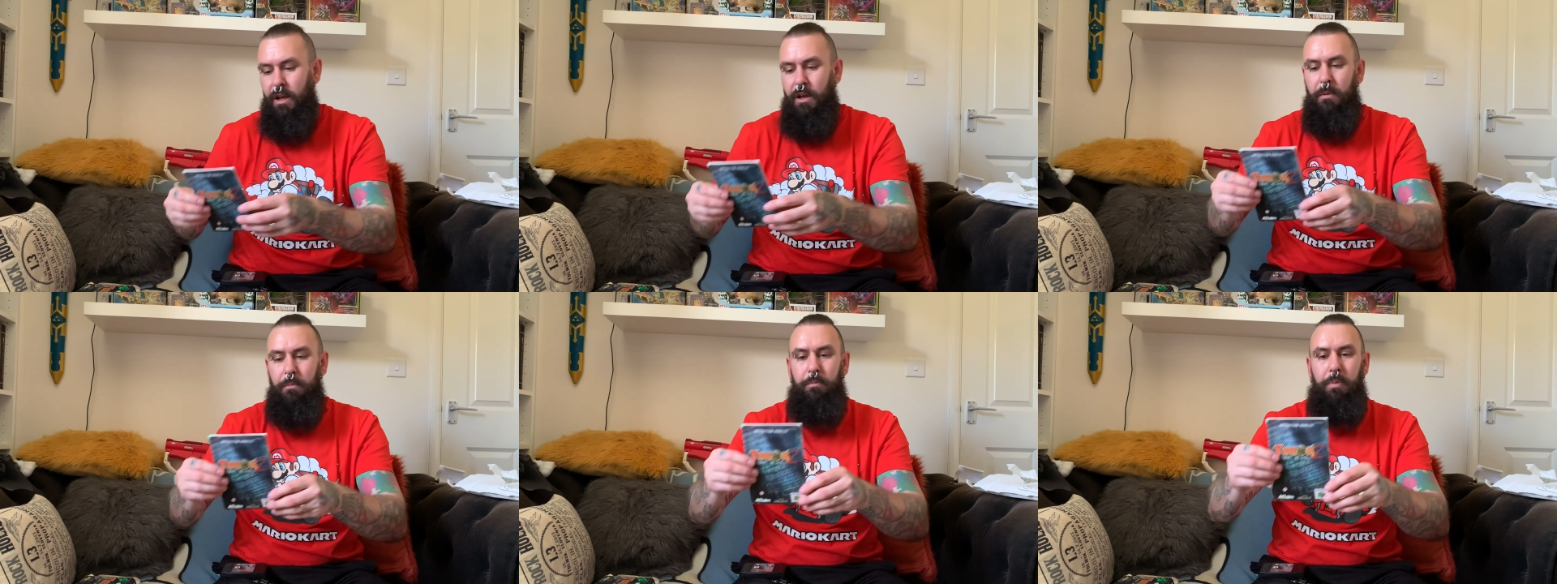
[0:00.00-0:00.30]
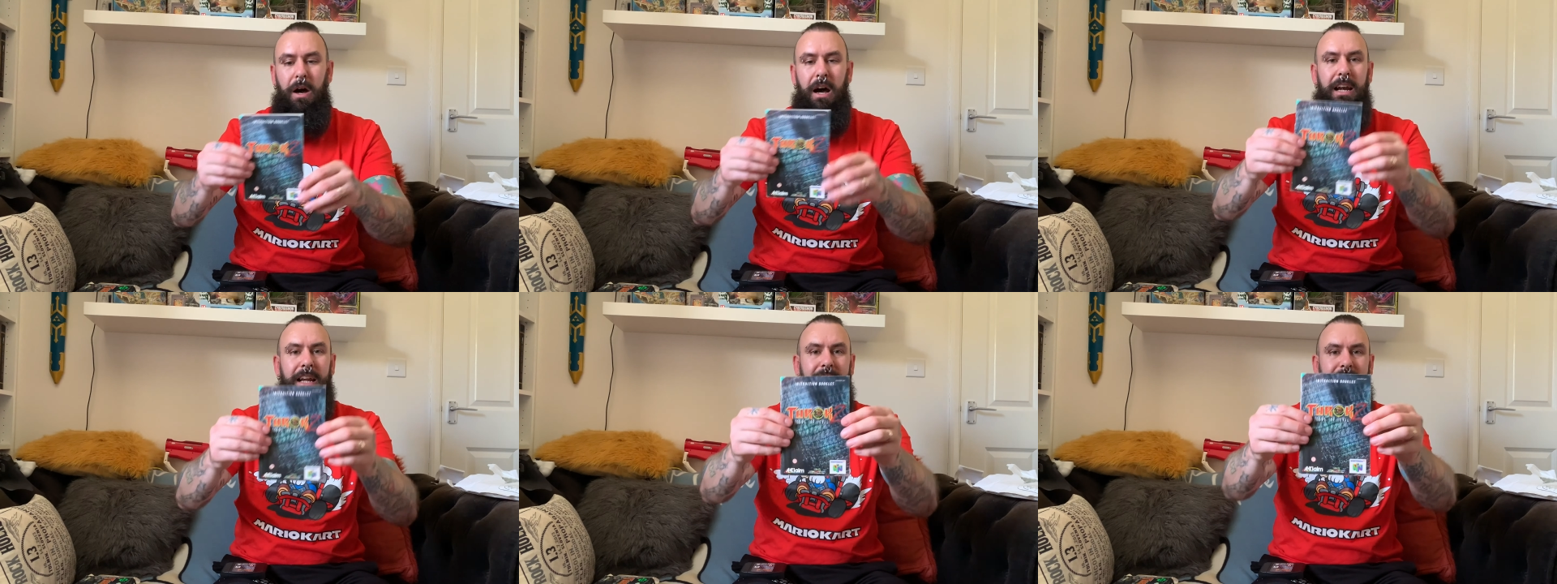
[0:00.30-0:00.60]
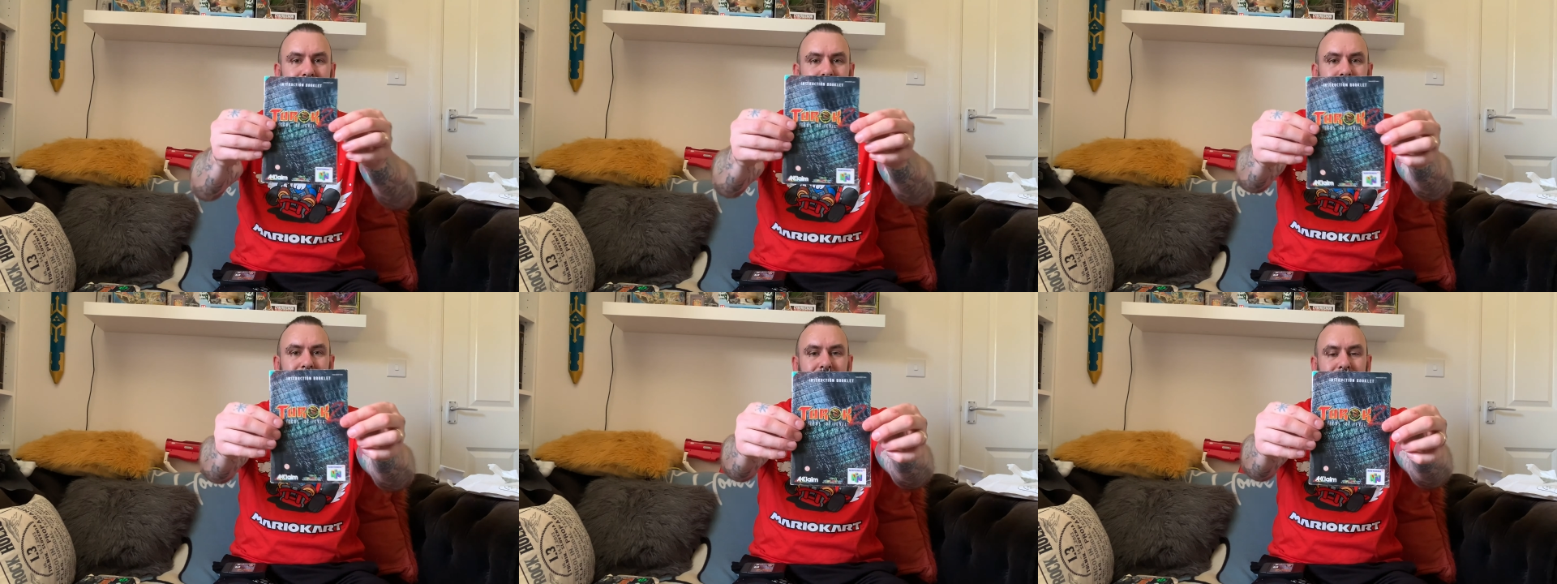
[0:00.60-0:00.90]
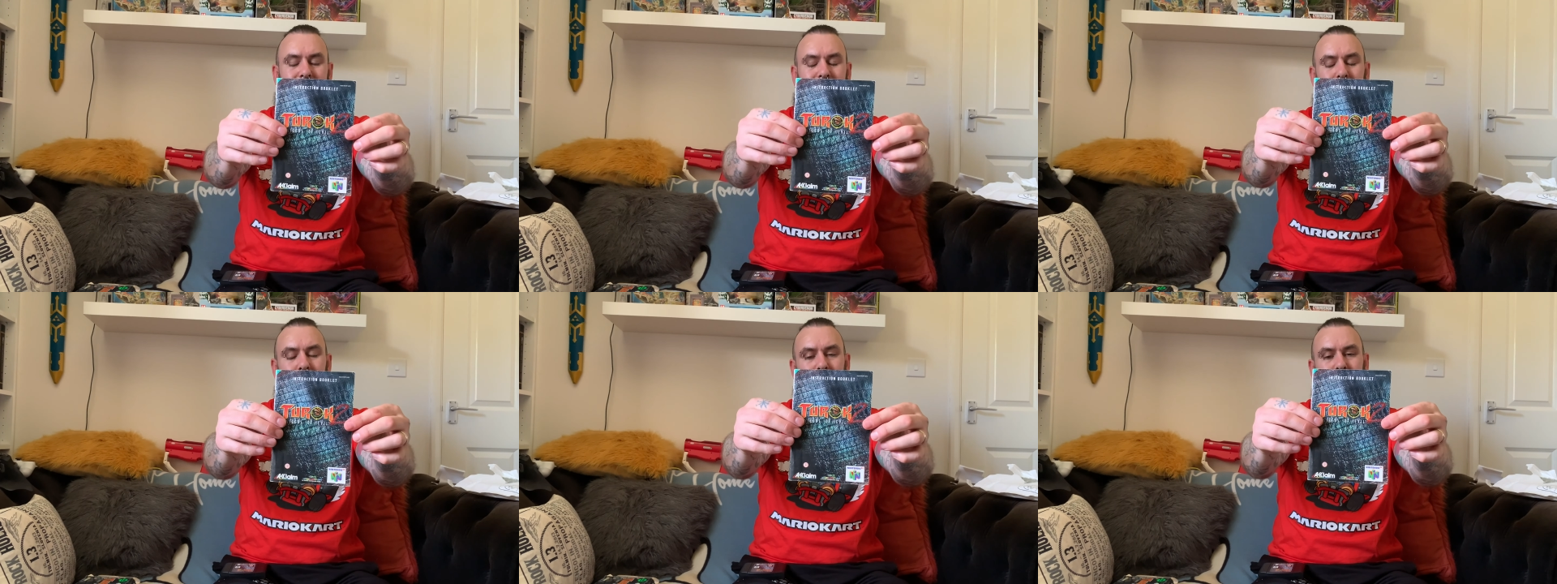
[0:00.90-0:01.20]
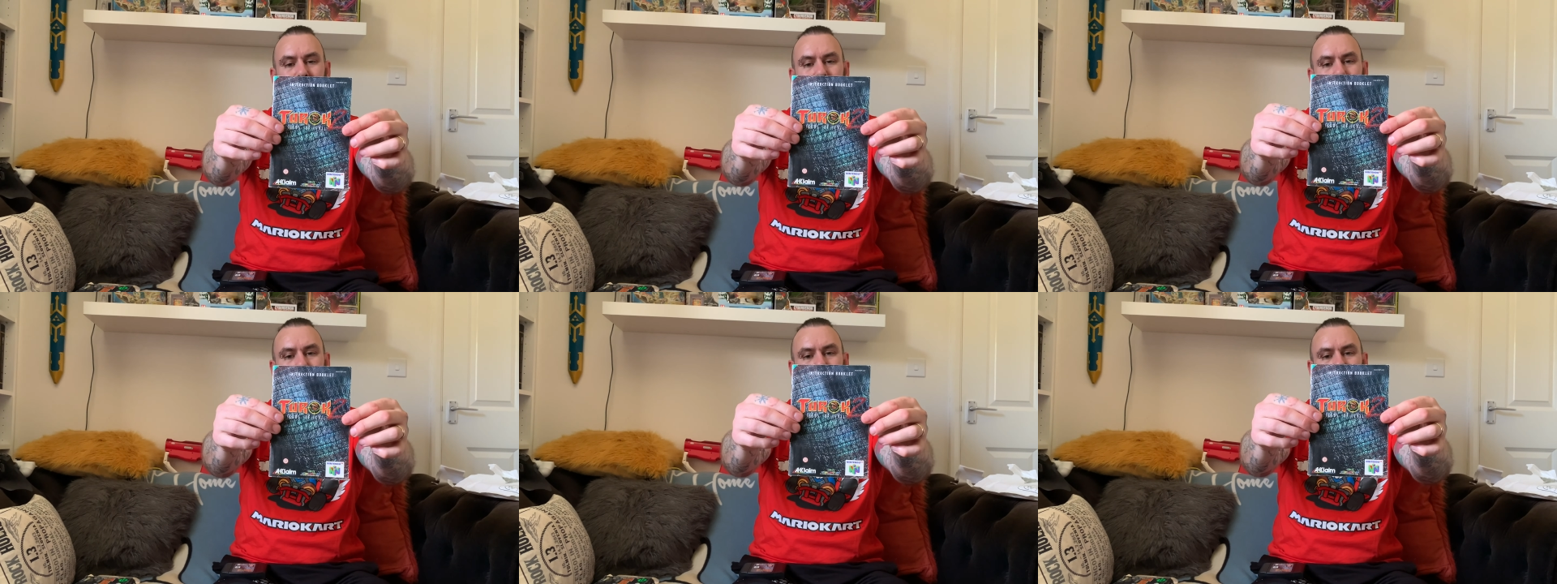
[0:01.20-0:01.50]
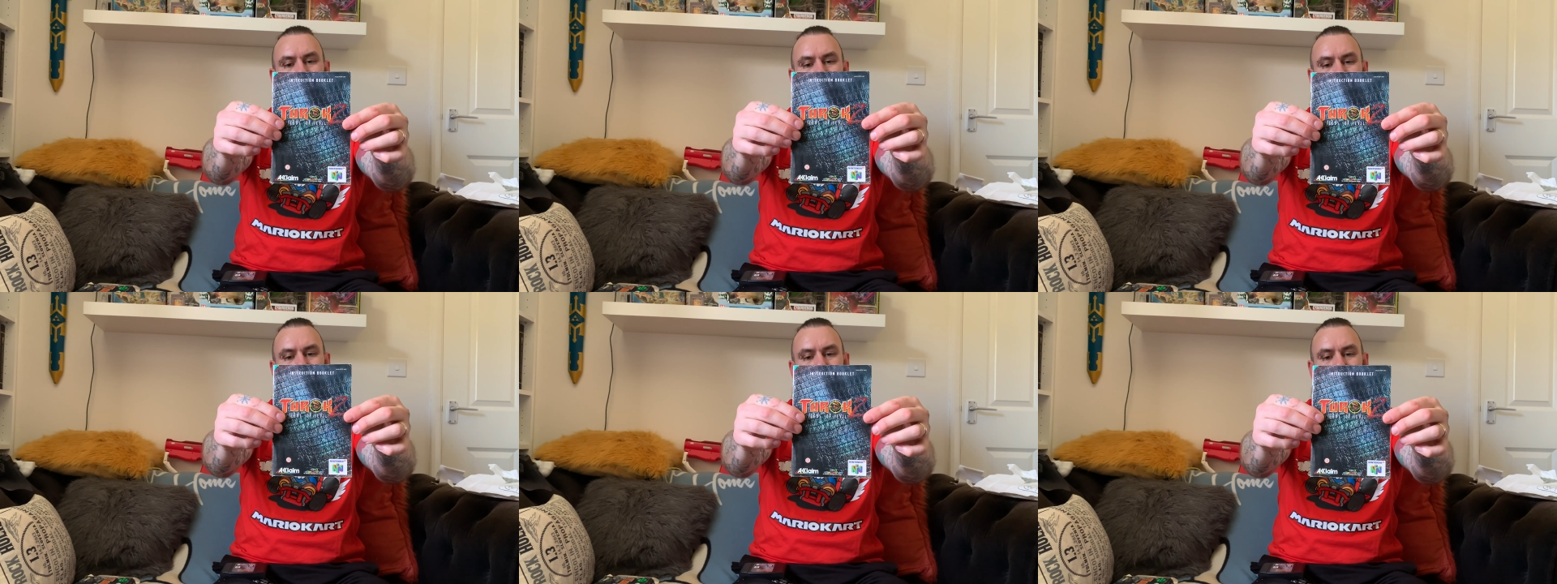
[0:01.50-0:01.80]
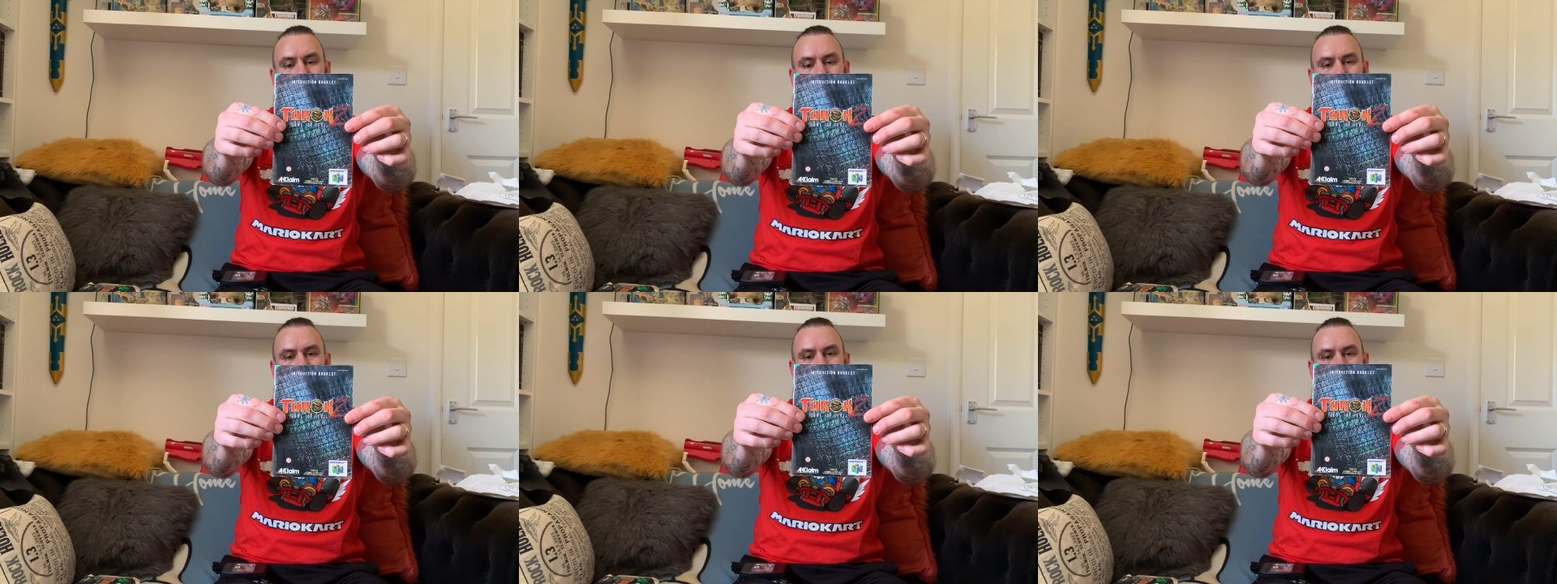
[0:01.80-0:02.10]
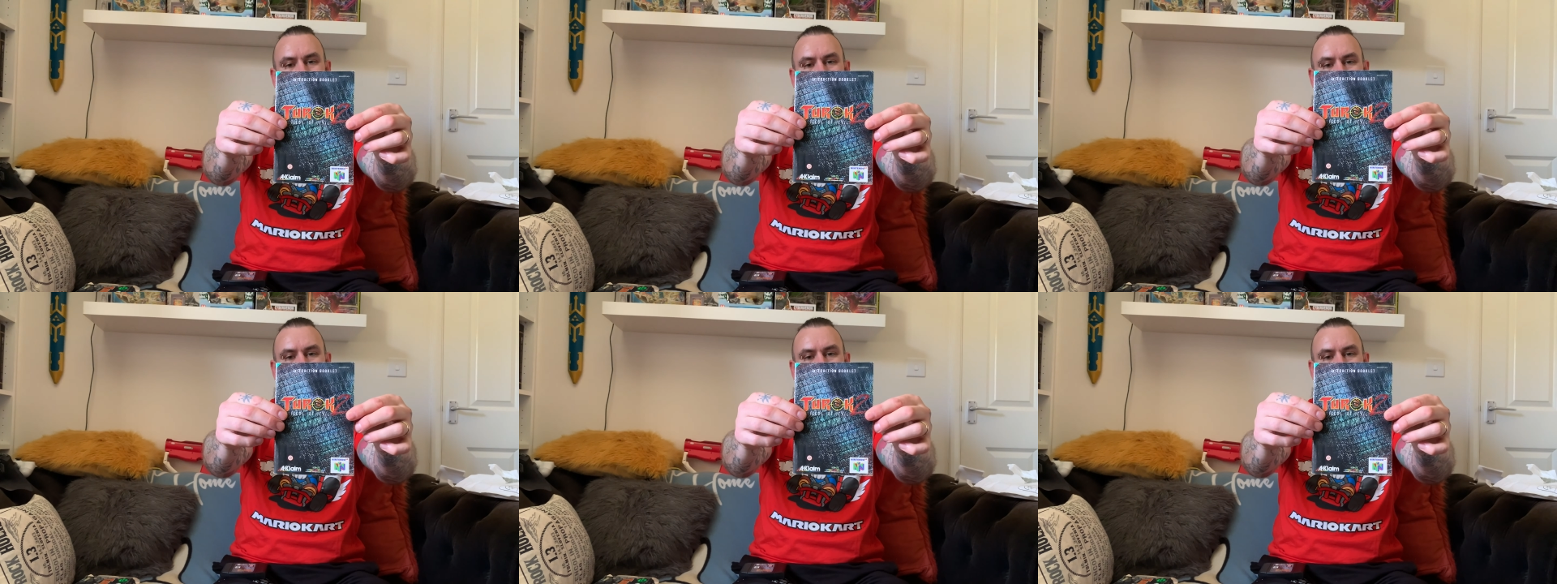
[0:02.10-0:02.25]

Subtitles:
but it does still come complete with the